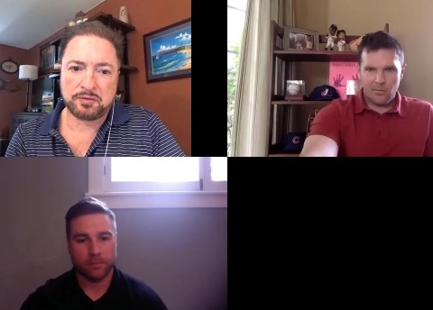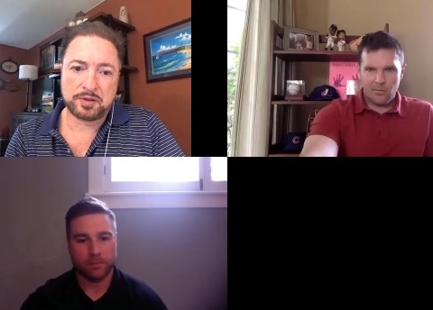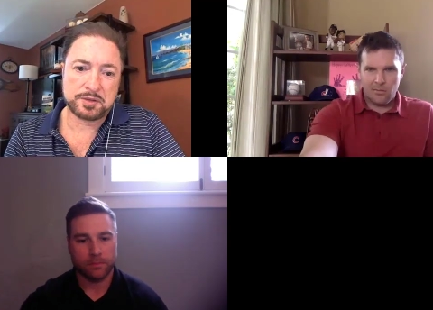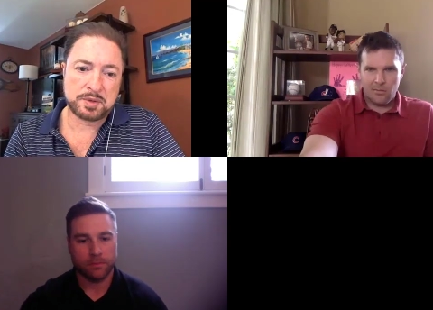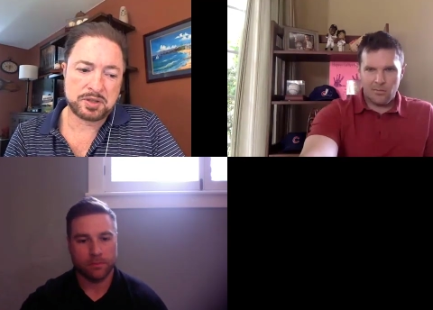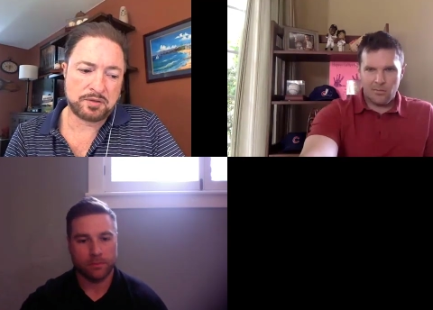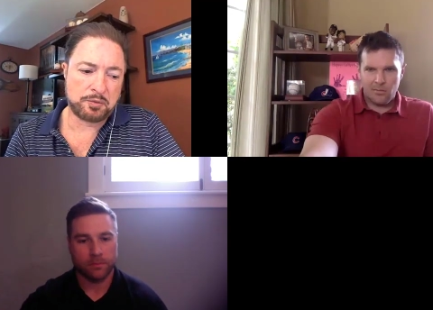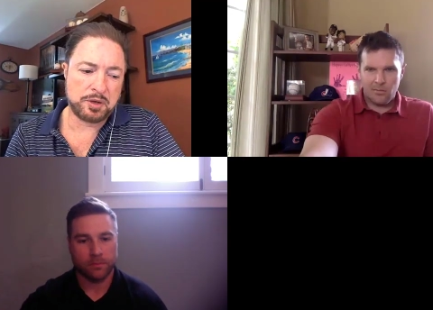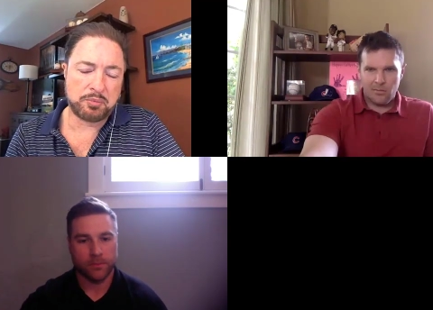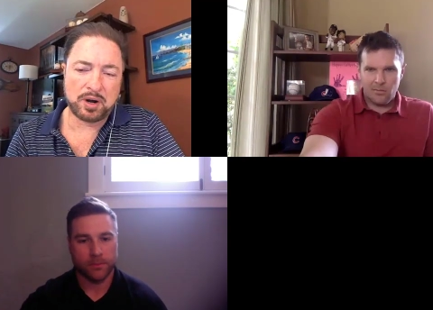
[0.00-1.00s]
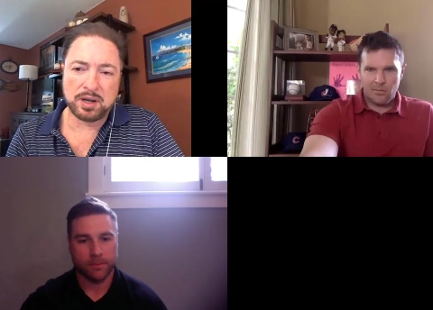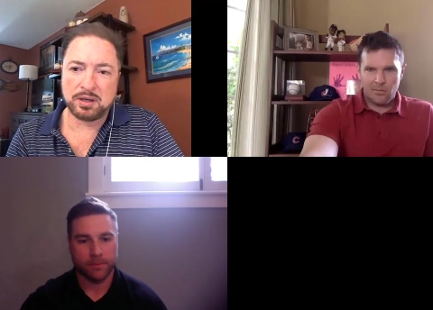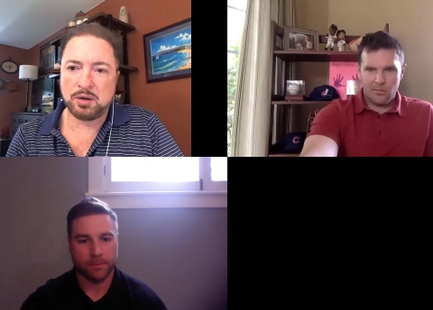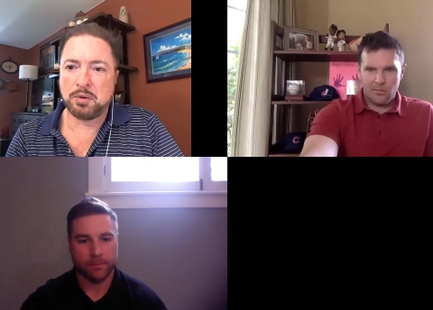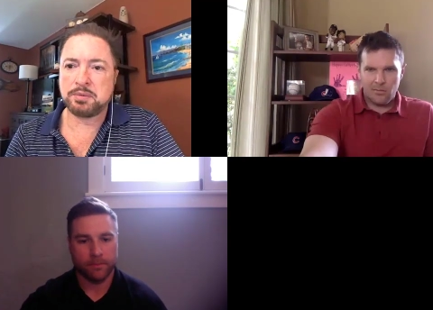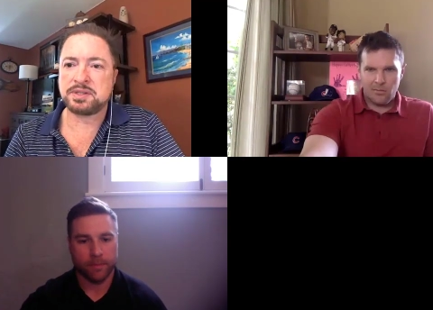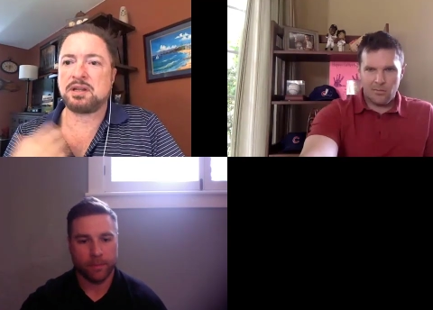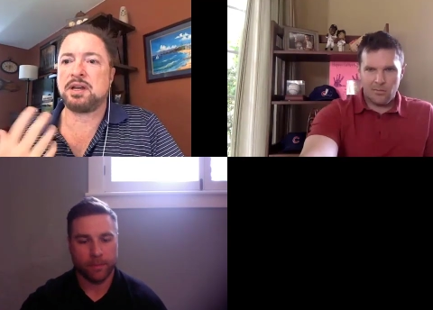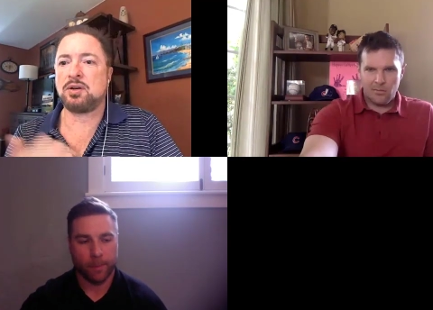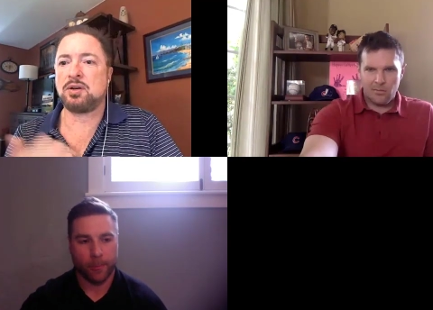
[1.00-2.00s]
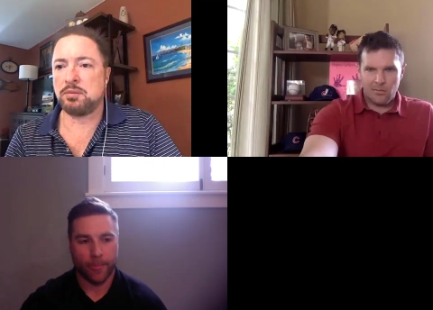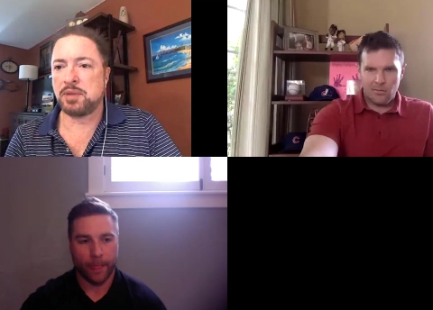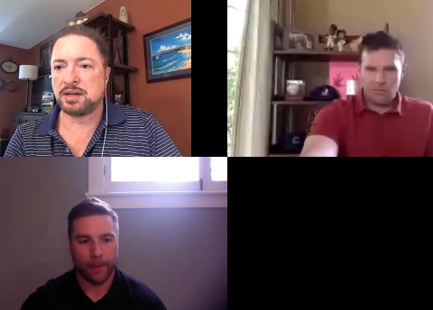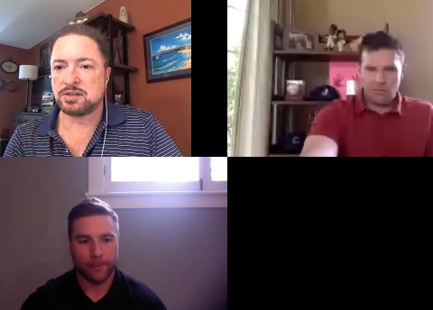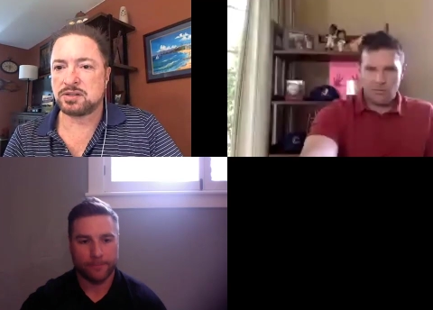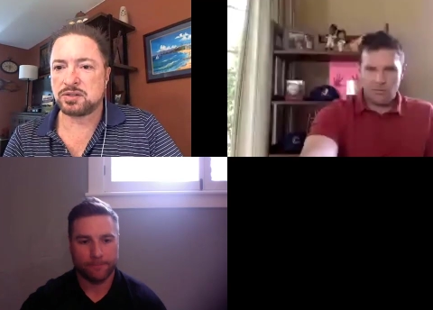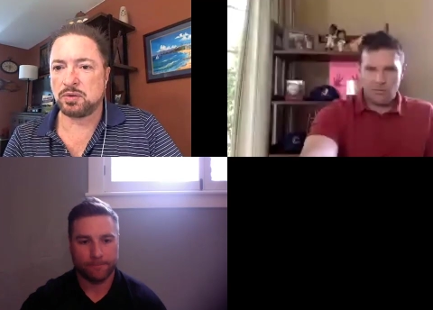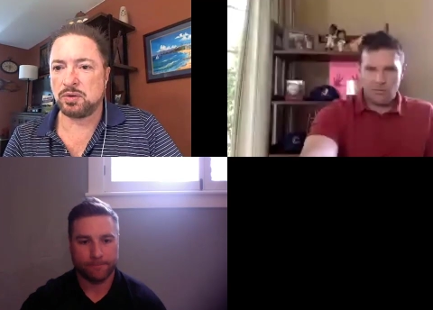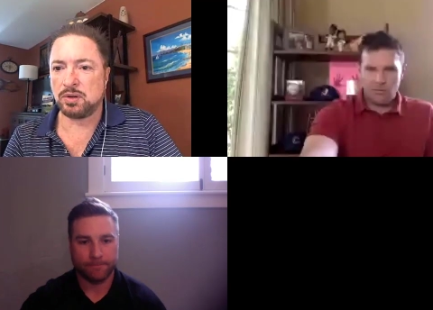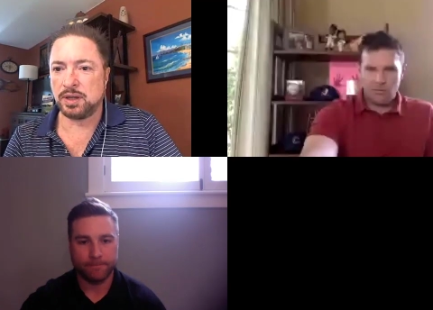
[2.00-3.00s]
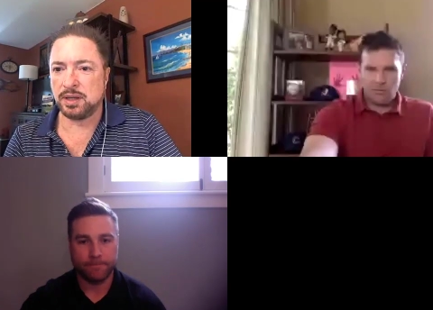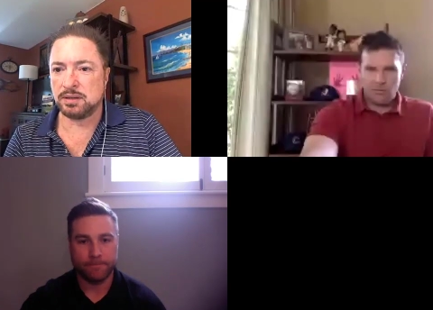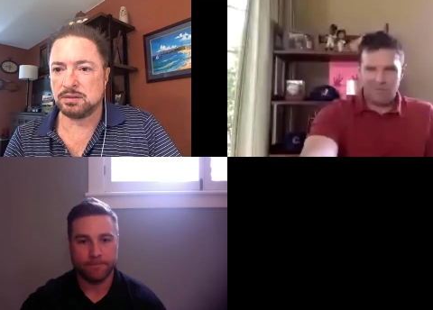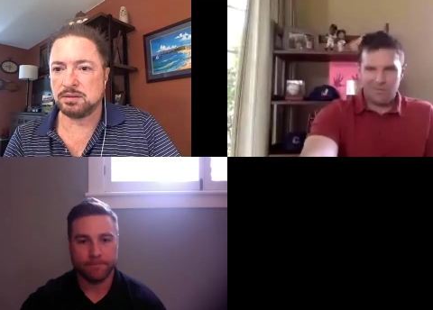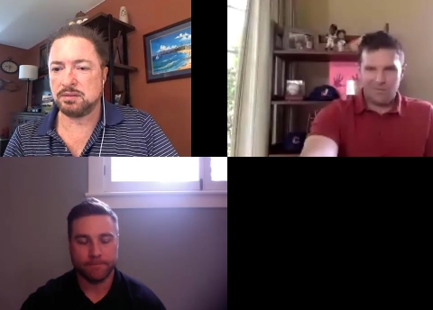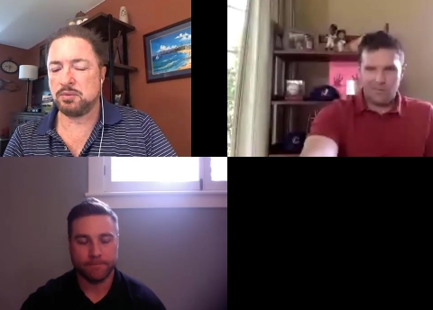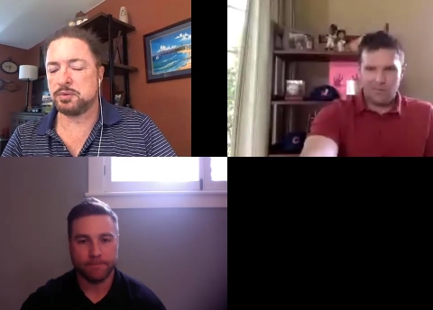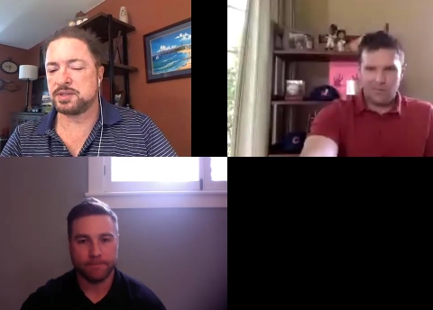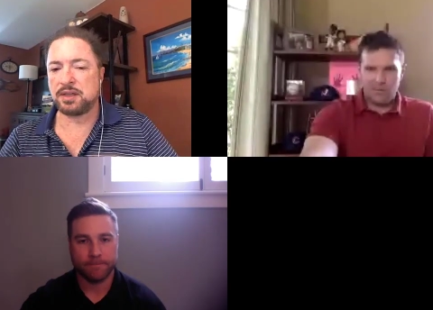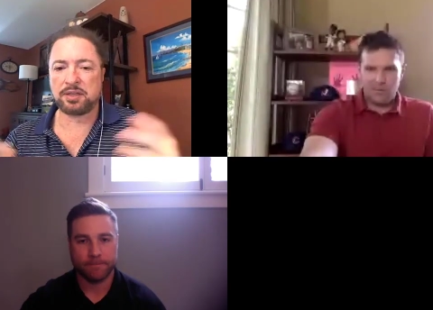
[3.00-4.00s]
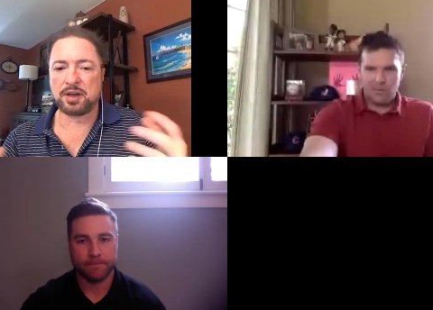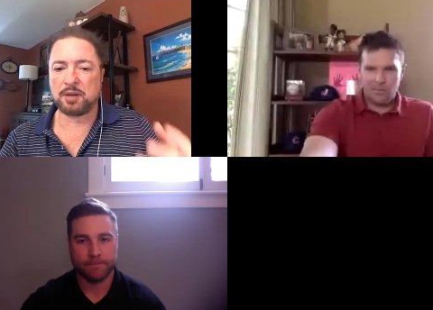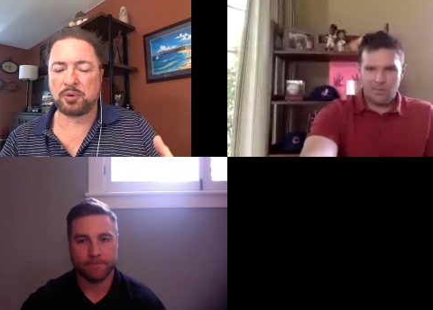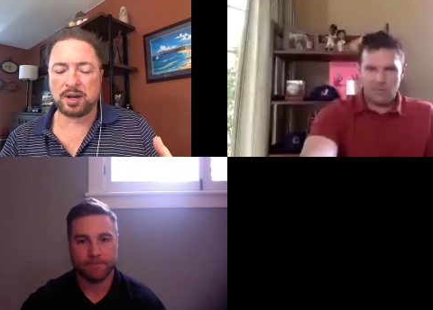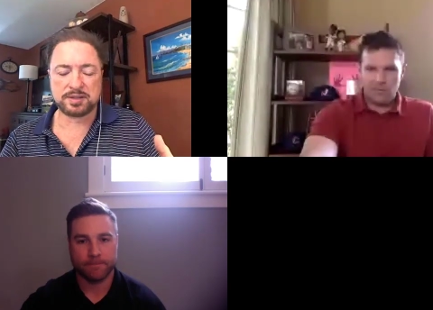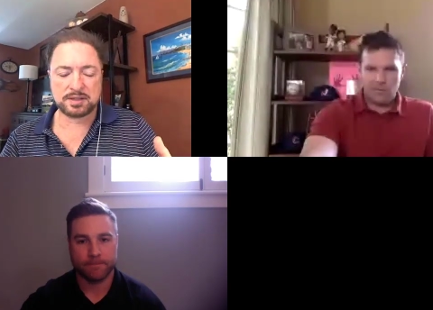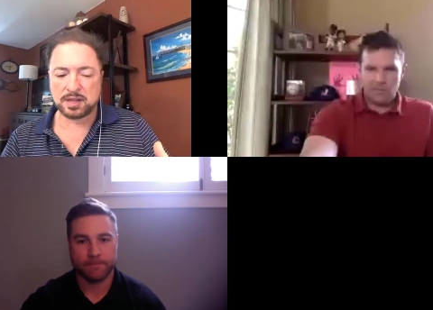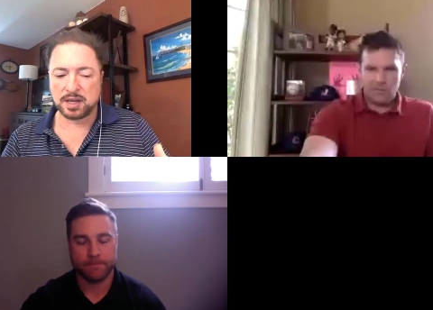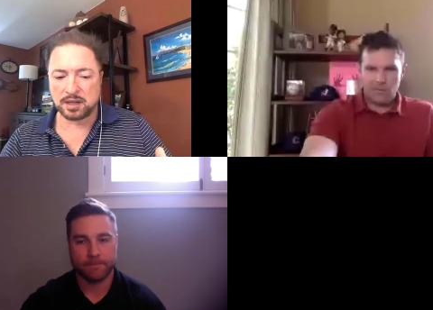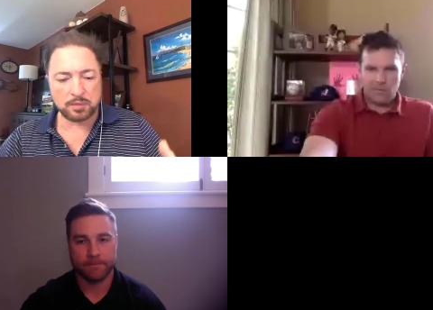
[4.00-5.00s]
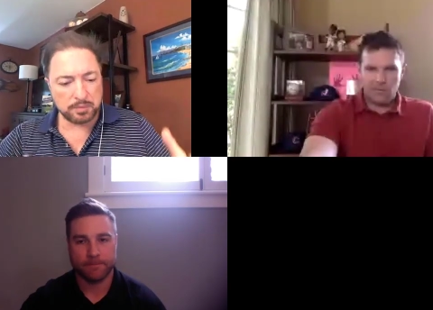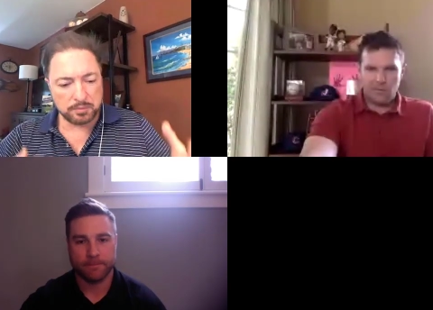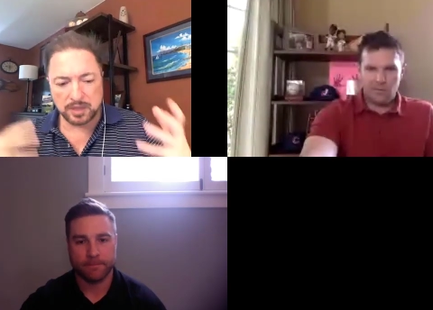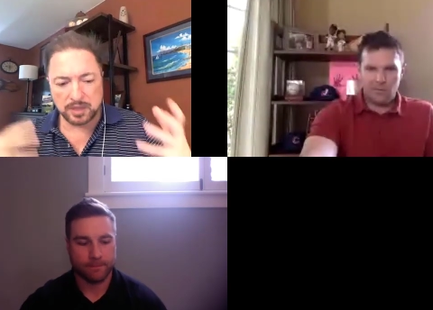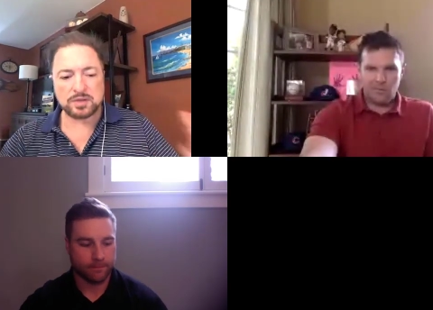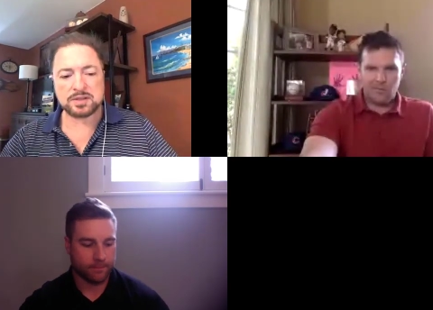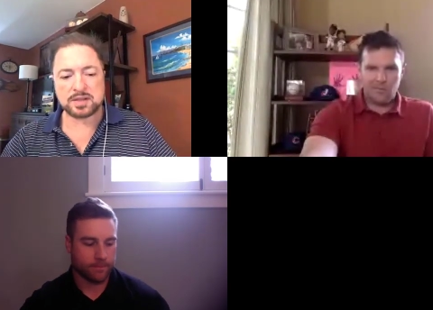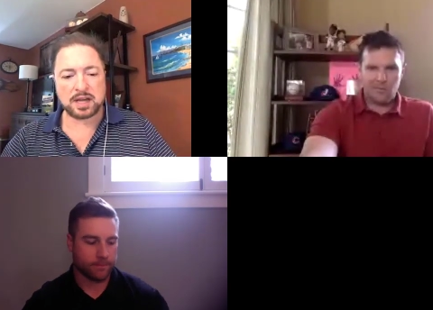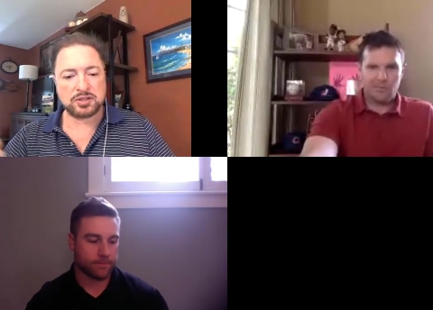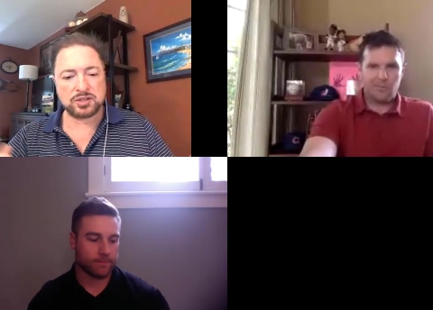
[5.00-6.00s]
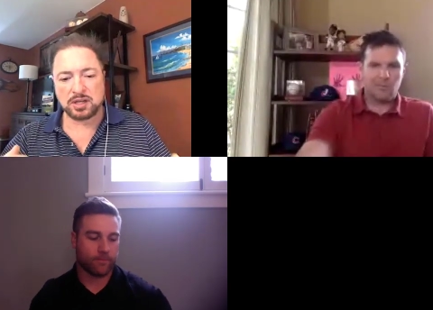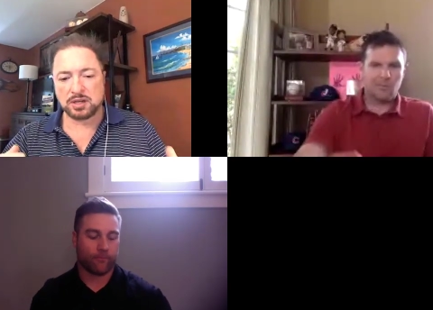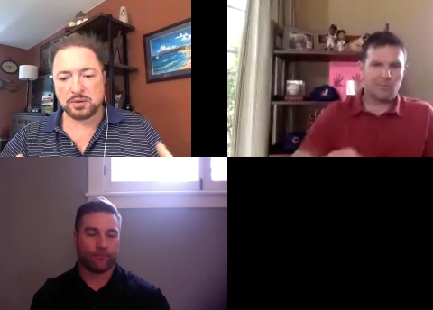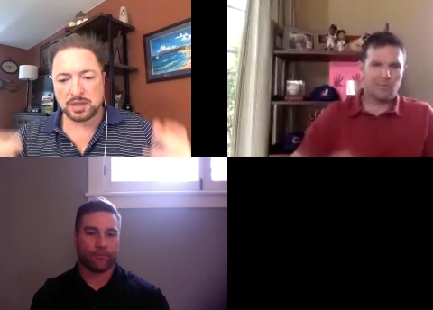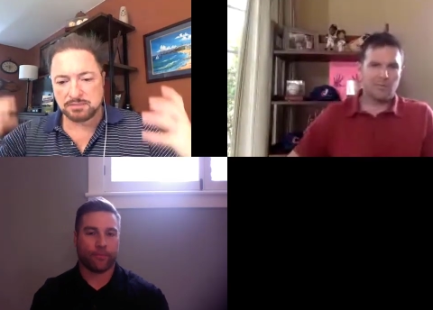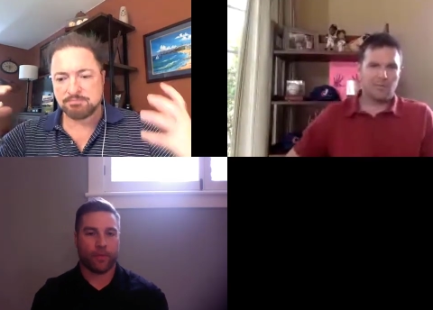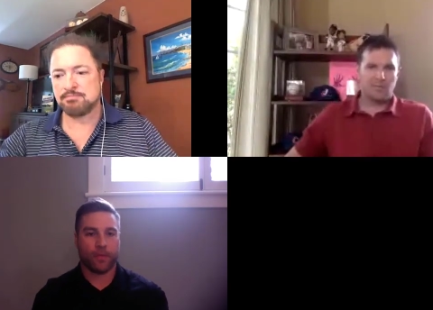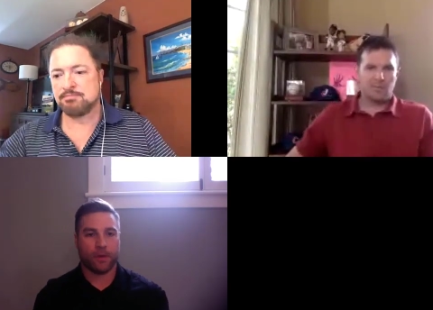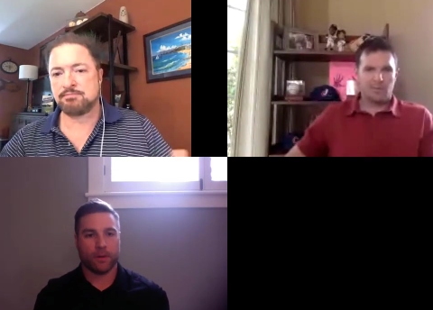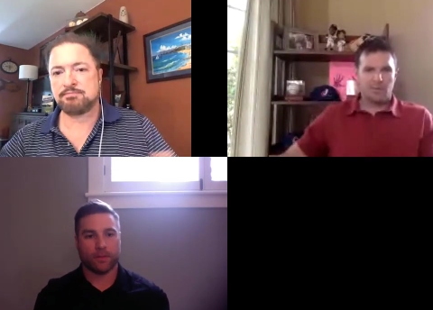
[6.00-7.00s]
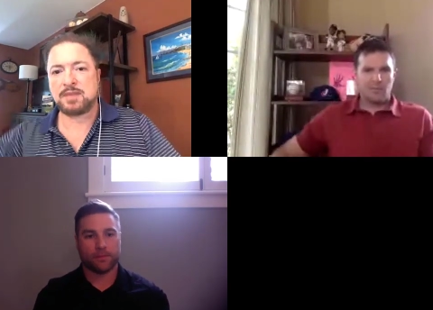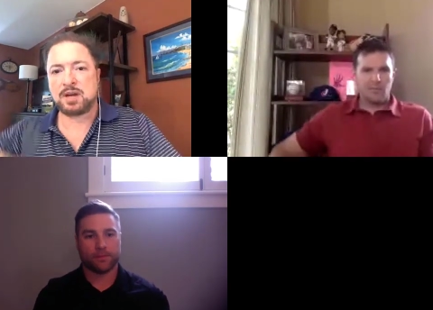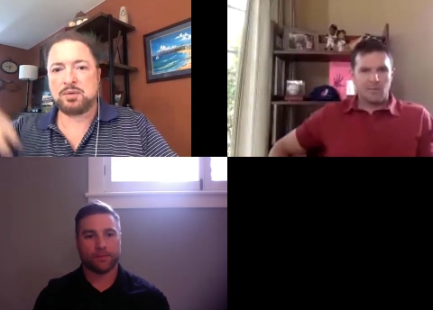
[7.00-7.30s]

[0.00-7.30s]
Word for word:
Speaker 1: especially from you, Brendan, you know, what was it like going back to school and what was that thought process like? Like what made you decide, gee, you know what, I